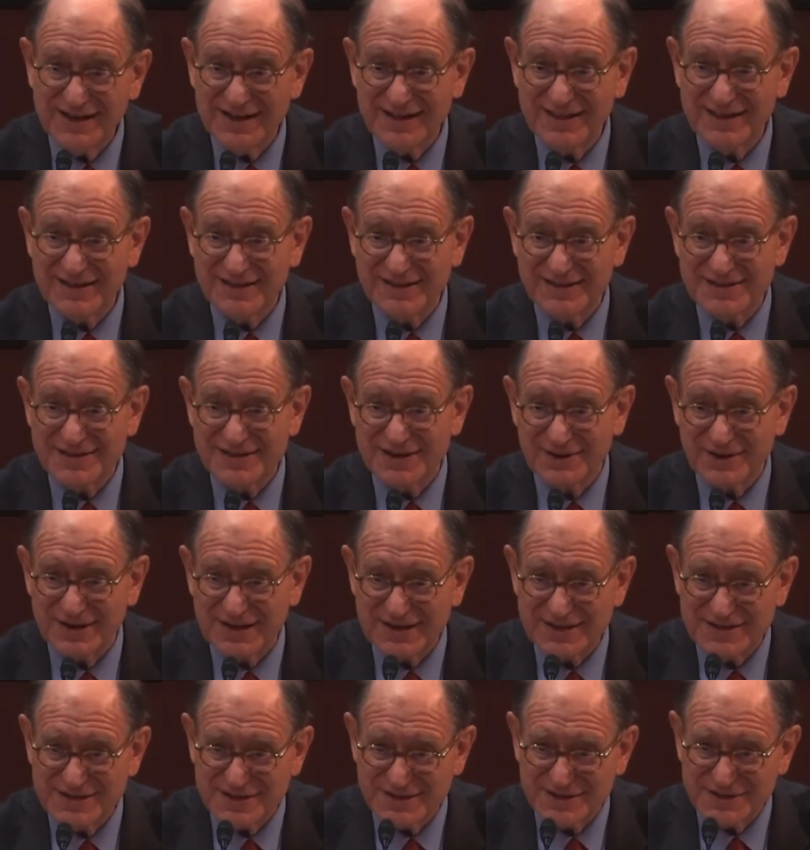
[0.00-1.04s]
I think this hearing
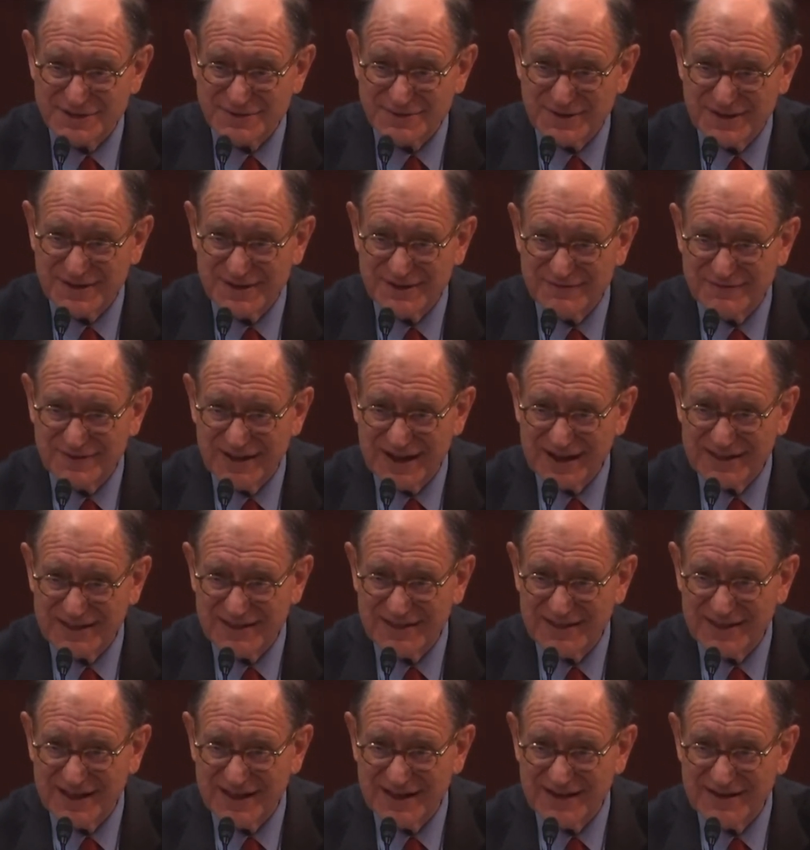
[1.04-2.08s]
has illustrated the fact
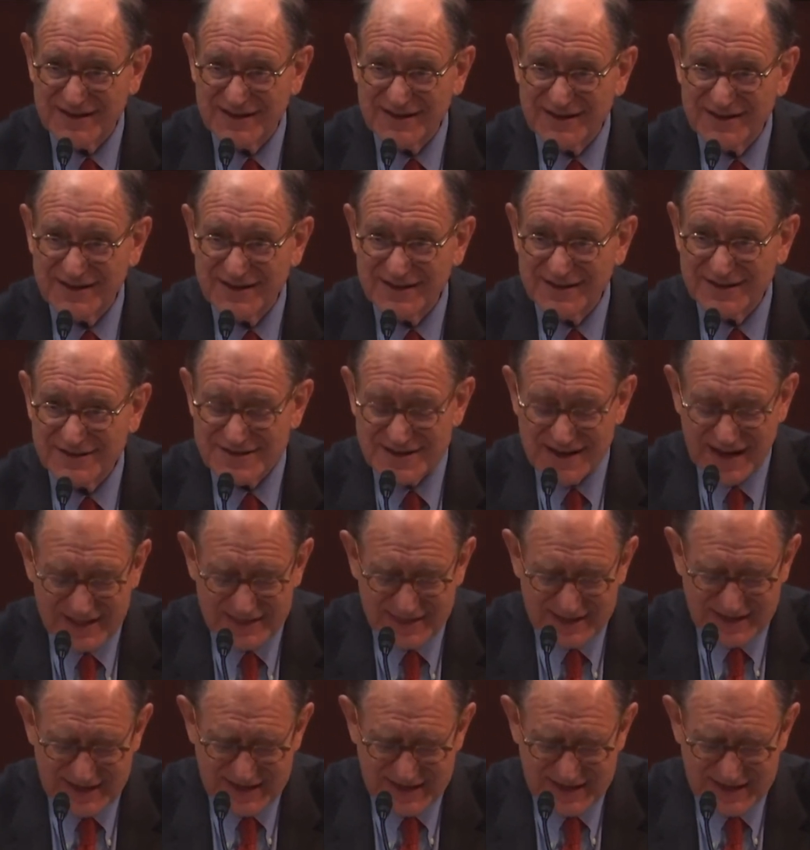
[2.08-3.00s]
that that is not the